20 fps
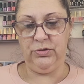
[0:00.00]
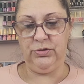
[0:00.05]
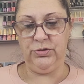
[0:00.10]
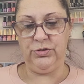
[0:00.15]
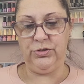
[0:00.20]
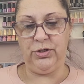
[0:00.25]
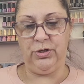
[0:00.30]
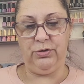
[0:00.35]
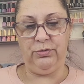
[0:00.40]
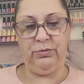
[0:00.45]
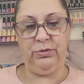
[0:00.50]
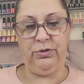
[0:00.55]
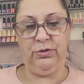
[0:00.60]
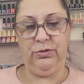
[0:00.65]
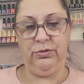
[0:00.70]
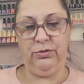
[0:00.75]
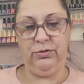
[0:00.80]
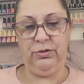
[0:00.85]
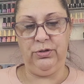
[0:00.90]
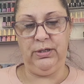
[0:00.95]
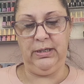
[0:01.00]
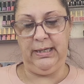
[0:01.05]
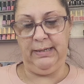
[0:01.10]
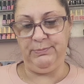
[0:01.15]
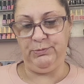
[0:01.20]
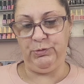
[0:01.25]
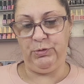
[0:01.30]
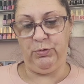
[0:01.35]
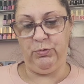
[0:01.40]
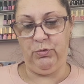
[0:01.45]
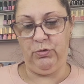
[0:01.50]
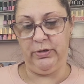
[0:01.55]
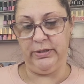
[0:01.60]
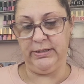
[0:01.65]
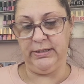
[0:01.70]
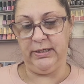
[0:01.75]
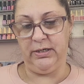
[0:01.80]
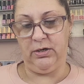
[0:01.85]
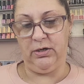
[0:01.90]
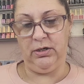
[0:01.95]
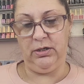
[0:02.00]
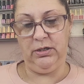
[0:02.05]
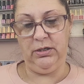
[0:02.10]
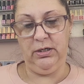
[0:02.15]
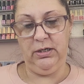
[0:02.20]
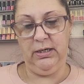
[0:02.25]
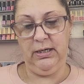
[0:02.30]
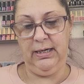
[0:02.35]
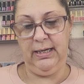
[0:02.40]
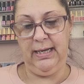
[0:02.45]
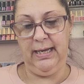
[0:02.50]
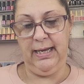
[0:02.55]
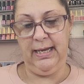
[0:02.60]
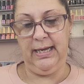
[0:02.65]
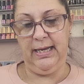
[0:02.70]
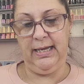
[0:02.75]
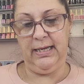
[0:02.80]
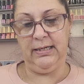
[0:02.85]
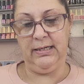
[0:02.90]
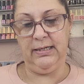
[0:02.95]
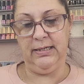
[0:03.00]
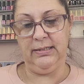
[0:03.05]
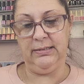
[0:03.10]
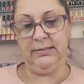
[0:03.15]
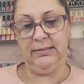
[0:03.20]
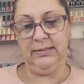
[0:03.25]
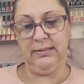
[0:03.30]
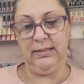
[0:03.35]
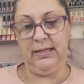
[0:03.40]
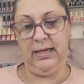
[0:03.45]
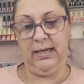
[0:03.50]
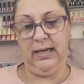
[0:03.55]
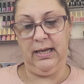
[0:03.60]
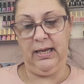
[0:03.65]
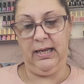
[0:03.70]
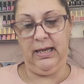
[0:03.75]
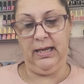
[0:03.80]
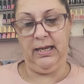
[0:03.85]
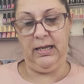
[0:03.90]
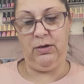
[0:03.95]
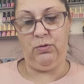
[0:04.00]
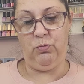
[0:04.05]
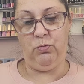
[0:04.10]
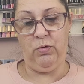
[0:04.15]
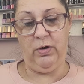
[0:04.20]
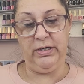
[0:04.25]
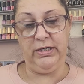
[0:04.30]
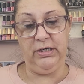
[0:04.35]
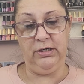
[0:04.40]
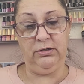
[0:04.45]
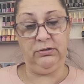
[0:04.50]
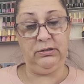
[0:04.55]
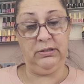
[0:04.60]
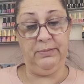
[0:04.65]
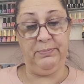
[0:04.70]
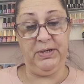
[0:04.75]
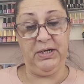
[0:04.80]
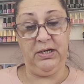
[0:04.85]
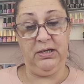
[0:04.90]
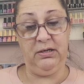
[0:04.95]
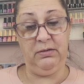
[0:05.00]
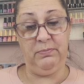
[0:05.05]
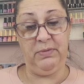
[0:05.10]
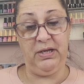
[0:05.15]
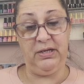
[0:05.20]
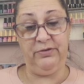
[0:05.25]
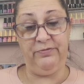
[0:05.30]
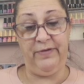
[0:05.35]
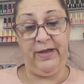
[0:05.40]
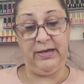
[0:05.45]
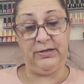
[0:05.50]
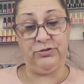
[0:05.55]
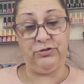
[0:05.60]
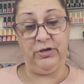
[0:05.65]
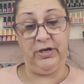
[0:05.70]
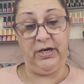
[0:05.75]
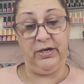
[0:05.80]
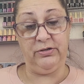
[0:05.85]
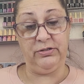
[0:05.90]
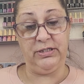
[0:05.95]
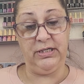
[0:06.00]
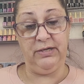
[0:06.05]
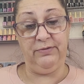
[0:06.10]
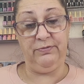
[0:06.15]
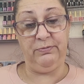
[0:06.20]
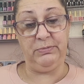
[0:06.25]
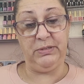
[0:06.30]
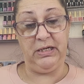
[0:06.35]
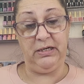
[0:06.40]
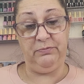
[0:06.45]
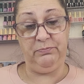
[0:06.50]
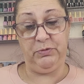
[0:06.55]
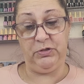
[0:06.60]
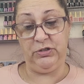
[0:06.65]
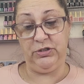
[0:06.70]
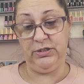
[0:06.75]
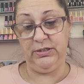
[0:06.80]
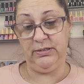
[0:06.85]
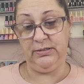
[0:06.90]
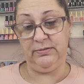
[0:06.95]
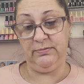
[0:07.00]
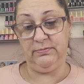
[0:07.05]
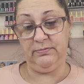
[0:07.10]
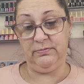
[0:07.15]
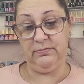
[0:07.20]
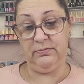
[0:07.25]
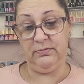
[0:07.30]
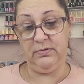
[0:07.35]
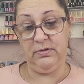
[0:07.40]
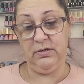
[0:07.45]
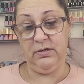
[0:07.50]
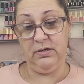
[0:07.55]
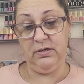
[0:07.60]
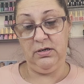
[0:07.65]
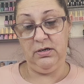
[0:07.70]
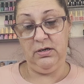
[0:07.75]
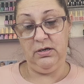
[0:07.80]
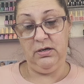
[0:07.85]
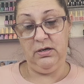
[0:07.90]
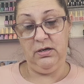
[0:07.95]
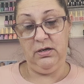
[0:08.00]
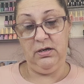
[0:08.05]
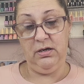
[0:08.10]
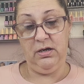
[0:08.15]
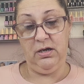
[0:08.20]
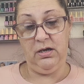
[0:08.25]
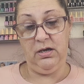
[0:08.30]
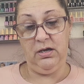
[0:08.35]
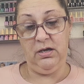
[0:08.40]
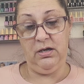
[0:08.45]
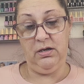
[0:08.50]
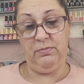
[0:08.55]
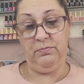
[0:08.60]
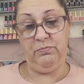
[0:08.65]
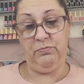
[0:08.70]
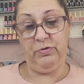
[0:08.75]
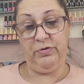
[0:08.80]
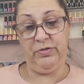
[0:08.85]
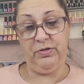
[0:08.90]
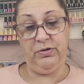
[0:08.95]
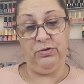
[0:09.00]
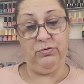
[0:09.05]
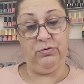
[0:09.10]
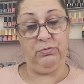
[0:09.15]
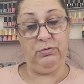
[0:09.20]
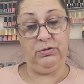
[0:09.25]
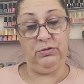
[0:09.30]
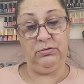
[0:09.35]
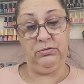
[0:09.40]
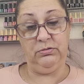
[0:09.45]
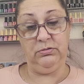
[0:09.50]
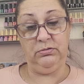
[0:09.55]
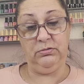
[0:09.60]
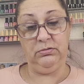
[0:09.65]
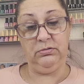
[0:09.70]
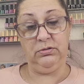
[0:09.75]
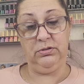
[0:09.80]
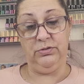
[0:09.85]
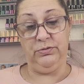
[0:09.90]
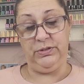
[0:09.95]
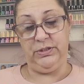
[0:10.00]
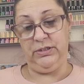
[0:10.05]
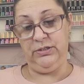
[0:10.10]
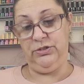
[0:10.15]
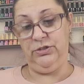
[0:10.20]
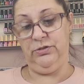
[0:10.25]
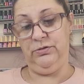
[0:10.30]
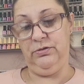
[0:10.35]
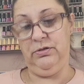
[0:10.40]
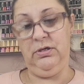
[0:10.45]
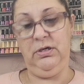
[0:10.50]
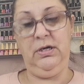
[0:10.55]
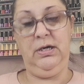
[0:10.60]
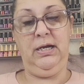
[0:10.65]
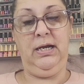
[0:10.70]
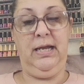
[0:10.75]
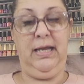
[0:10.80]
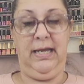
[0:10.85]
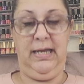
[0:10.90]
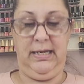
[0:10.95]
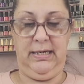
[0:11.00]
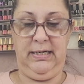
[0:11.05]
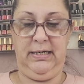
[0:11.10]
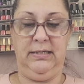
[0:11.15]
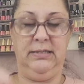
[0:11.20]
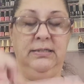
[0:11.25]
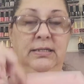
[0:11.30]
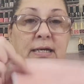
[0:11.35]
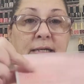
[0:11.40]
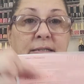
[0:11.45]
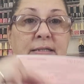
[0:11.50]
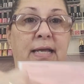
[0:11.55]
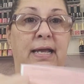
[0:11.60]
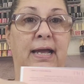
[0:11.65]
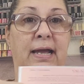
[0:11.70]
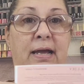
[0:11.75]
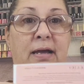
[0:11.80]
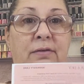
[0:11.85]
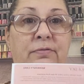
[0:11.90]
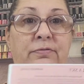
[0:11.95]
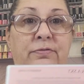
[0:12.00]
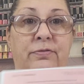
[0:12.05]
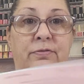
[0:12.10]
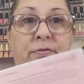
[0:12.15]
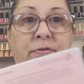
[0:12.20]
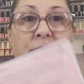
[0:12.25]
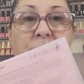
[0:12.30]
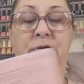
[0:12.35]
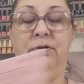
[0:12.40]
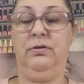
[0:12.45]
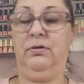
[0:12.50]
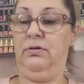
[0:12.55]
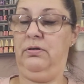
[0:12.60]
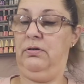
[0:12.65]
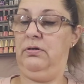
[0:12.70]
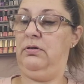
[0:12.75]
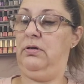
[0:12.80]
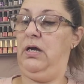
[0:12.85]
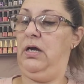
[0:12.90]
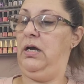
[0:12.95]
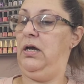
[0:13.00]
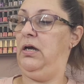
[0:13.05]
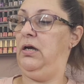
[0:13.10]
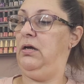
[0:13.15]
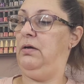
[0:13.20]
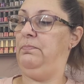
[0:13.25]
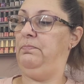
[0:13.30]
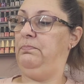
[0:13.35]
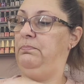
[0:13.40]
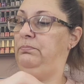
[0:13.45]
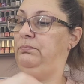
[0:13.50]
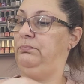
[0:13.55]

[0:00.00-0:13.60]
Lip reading: So it comes with a warranty card, and it's a 1-year limited manufacturer guarantee from date of purchase within normal usage. And it does have the